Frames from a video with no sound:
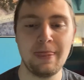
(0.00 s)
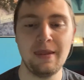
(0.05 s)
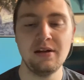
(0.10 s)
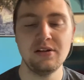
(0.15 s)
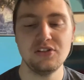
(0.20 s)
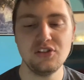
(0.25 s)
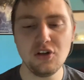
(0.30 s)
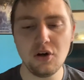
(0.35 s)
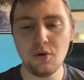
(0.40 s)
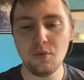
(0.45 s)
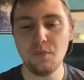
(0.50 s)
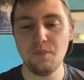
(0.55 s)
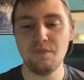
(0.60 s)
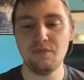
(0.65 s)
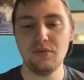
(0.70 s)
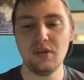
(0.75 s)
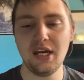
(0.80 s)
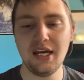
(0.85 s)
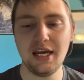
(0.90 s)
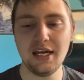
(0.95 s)
So,
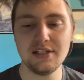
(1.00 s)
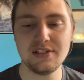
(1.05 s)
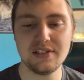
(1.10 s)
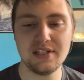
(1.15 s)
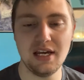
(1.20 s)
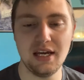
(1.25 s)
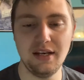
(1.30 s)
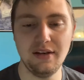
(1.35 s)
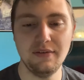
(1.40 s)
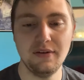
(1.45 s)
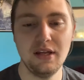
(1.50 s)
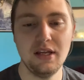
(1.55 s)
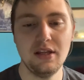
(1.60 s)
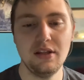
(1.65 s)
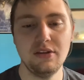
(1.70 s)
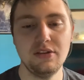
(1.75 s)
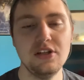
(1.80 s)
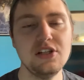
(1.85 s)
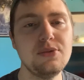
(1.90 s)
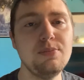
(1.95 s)
like I said,
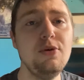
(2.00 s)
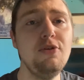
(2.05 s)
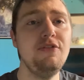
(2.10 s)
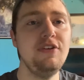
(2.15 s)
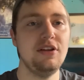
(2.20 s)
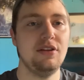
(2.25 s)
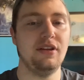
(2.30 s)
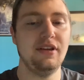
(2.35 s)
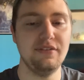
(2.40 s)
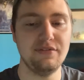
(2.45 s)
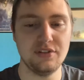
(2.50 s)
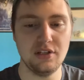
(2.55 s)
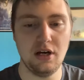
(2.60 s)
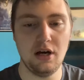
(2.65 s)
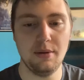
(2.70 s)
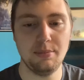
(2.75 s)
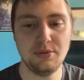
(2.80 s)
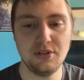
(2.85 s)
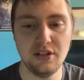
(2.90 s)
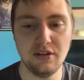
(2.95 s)
this movie lives
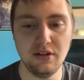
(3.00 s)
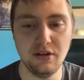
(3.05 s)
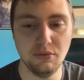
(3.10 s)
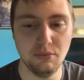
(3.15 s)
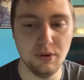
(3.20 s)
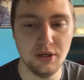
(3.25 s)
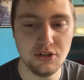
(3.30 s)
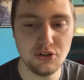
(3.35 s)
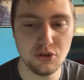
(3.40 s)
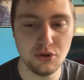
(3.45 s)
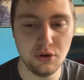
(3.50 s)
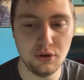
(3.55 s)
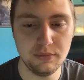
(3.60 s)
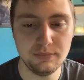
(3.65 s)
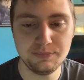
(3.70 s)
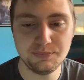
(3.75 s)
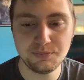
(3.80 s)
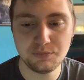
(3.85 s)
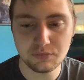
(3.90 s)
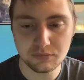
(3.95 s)
up to the original,
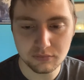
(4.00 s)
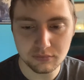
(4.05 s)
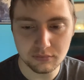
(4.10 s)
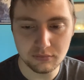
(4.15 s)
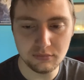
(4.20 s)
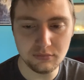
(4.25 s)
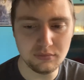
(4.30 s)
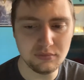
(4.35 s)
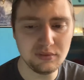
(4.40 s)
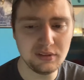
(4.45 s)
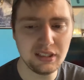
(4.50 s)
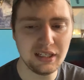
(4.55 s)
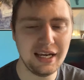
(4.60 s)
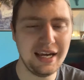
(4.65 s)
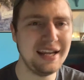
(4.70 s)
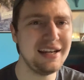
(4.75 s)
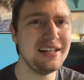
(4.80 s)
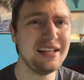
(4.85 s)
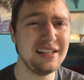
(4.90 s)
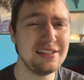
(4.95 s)

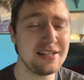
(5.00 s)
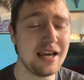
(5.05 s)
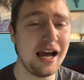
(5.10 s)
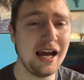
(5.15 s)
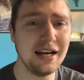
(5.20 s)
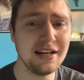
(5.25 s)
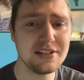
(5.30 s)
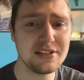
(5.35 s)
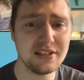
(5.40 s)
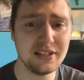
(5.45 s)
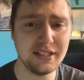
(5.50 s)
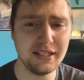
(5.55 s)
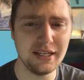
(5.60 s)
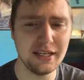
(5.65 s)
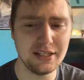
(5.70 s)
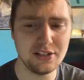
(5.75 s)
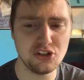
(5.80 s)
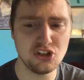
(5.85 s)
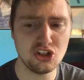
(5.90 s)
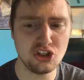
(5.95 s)
and it's honestly,
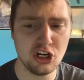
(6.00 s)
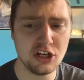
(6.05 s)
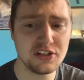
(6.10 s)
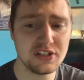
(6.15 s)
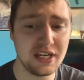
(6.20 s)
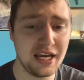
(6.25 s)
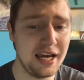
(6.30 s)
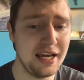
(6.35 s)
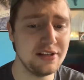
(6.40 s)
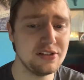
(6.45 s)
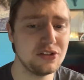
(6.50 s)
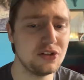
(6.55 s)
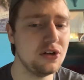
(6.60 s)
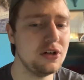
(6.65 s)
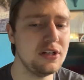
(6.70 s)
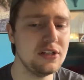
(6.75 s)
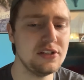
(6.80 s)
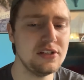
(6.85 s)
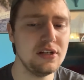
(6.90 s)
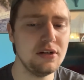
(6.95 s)
it's just as
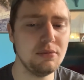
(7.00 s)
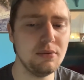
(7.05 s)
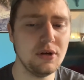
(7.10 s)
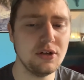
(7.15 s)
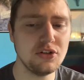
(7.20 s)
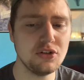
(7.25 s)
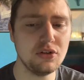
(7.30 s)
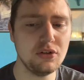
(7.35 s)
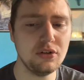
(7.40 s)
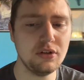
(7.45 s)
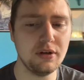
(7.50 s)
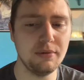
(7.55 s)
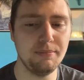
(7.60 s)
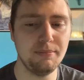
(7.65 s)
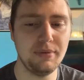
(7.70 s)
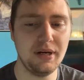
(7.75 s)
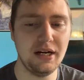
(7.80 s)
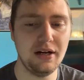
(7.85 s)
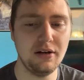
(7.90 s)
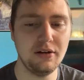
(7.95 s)
good as the original
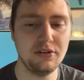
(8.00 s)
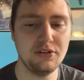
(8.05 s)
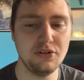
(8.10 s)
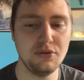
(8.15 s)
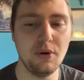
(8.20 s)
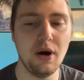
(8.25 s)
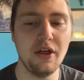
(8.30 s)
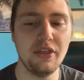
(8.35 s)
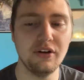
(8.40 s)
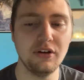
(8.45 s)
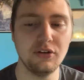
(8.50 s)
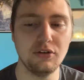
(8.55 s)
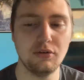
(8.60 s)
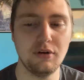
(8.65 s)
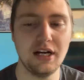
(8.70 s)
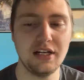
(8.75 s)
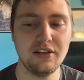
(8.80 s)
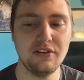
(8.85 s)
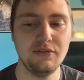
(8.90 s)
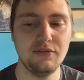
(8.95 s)
compared to other
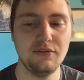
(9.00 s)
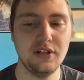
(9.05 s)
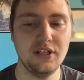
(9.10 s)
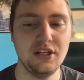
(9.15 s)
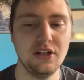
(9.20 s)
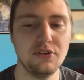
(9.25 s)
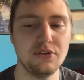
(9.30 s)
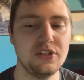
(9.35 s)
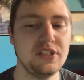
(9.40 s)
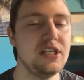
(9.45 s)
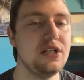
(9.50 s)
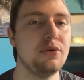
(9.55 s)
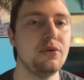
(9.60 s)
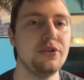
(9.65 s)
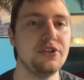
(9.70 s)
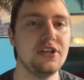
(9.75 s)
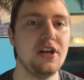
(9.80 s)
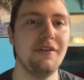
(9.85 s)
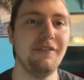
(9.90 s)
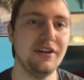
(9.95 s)
direct-to-video
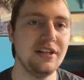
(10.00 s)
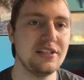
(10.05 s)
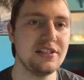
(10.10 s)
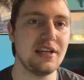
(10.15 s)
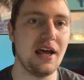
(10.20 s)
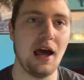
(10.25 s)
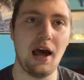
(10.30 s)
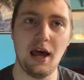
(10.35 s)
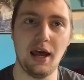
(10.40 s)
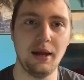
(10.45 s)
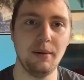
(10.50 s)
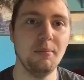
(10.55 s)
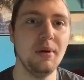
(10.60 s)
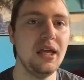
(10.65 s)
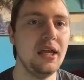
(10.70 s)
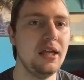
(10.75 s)
sequels of its time,